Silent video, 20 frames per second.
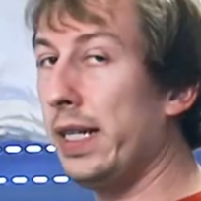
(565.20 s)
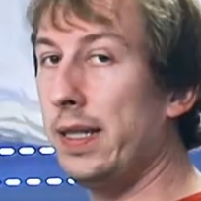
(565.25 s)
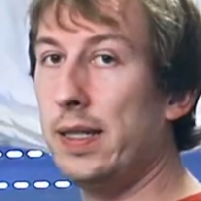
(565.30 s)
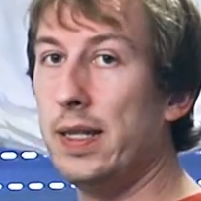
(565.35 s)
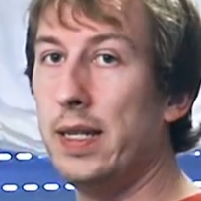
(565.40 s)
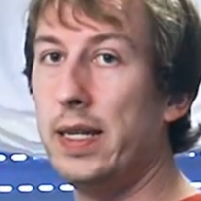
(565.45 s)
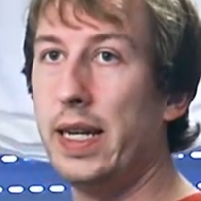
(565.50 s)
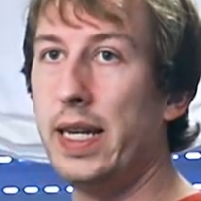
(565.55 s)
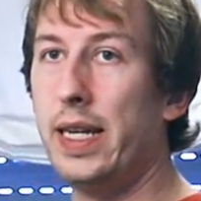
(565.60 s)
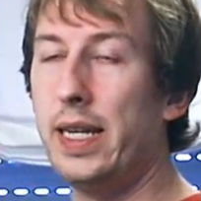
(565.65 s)

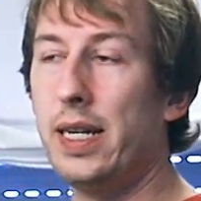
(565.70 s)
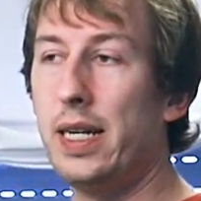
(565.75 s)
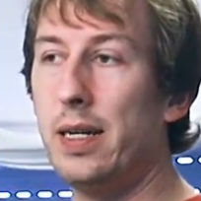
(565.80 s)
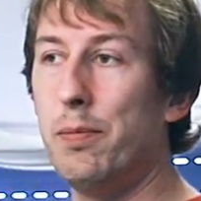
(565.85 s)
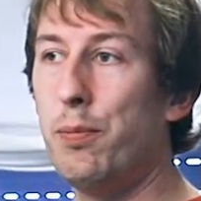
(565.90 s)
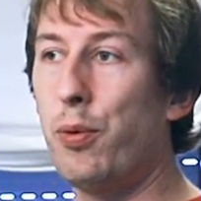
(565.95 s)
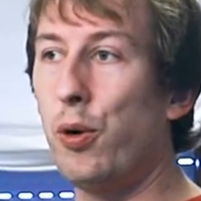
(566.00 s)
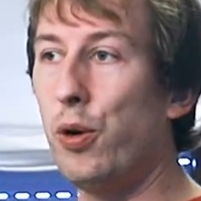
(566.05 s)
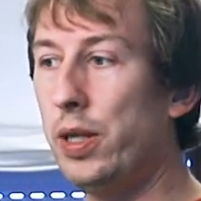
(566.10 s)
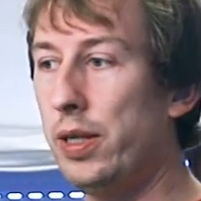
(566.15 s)
yesterday. I
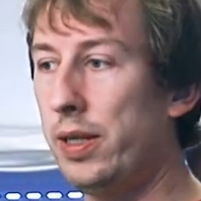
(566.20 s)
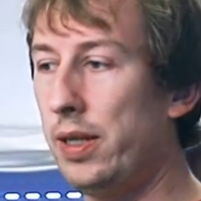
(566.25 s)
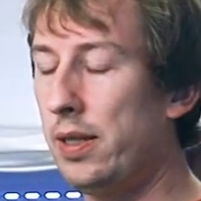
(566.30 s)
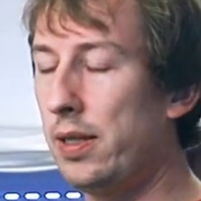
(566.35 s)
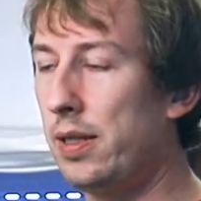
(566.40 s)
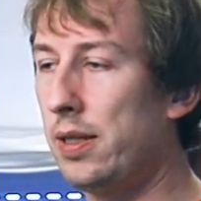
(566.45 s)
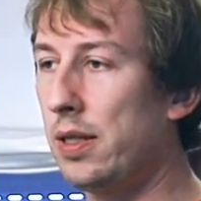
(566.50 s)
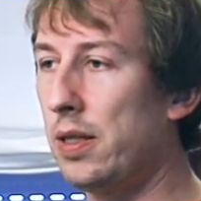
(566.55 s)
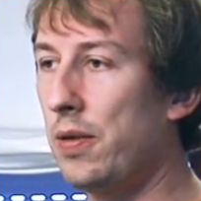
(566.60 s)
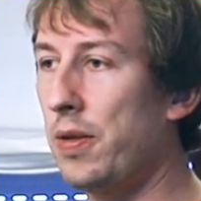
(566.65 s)
boiled it
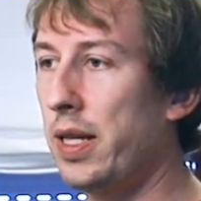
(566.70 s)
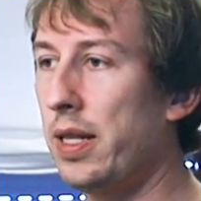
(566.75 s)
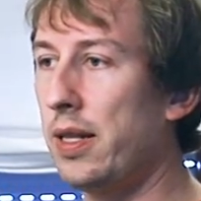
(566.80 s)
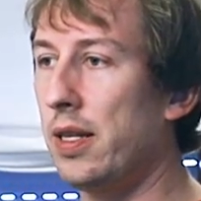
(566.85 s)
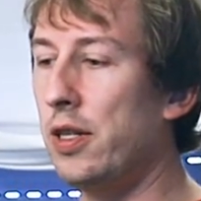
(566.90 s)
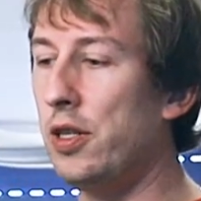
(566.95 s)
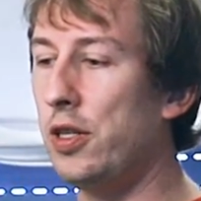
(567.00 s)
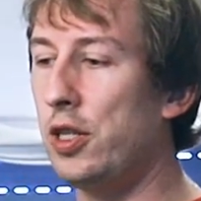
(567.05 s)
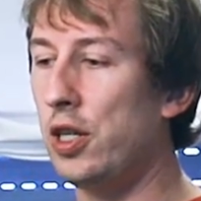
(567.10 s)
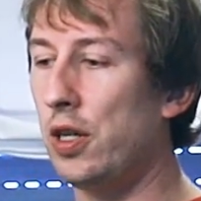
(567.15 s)
so that
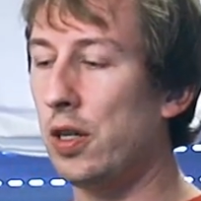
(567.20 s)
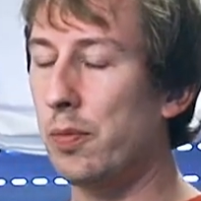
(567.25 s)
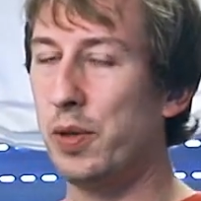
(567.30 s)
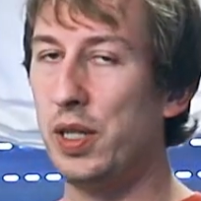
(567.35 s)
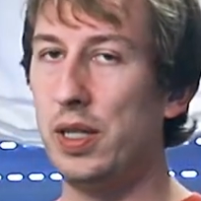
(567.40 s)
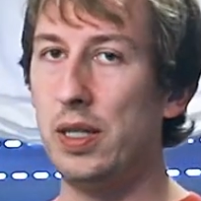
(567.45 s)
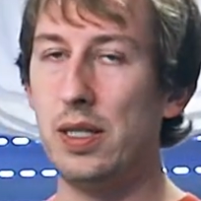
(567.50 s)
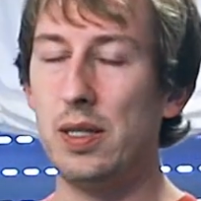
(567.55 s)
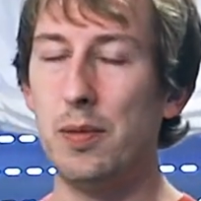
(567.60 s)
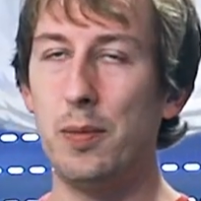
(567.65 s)
the chalk
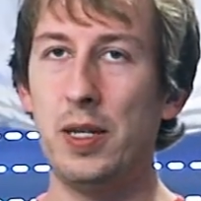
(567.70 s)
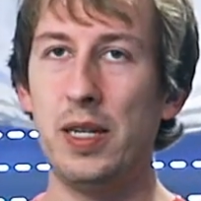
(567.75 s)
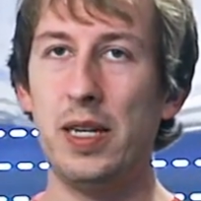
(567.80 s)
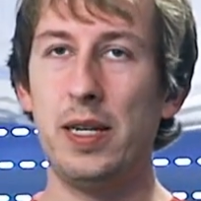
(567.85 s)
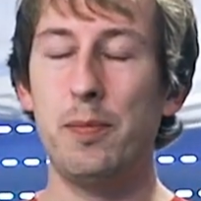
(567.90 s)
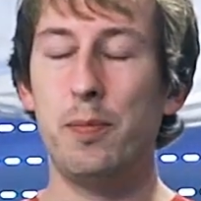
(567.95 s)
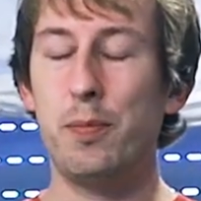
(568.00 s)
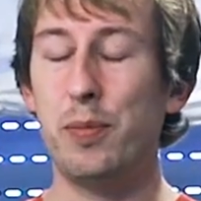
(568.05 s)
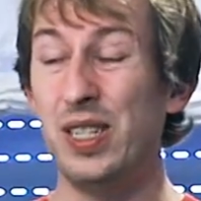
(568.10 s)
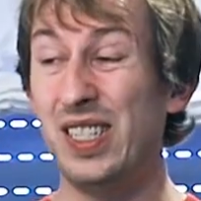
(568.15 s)

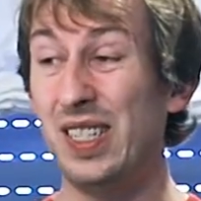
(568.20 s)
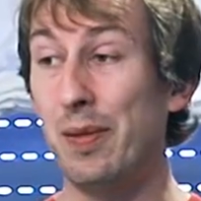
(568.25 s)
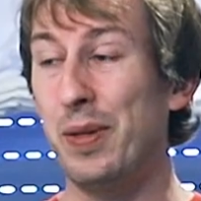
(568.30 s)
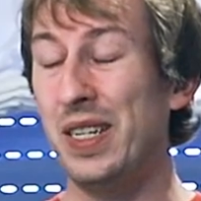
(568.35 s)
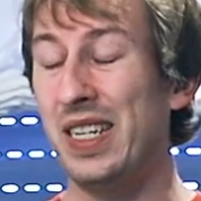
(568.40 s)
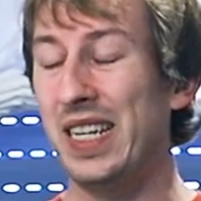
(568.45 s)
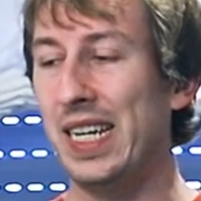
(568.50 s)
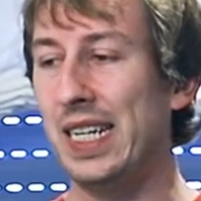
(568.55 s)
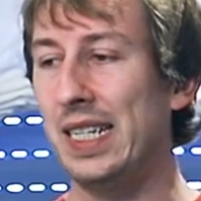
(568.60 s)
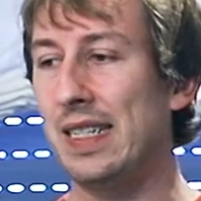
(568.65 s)

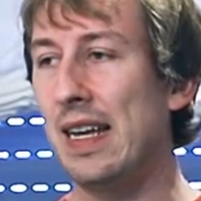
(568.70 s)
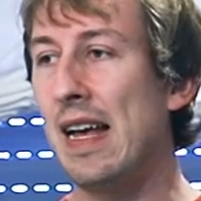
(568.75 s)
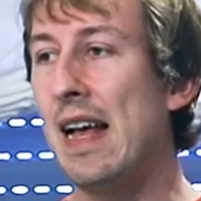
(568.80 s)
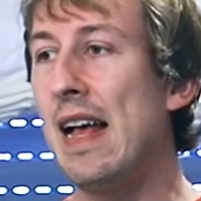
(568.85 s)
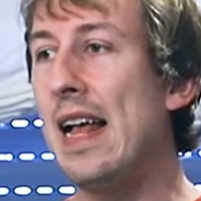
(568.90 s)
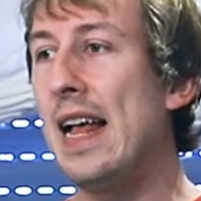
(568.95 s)
precipitates,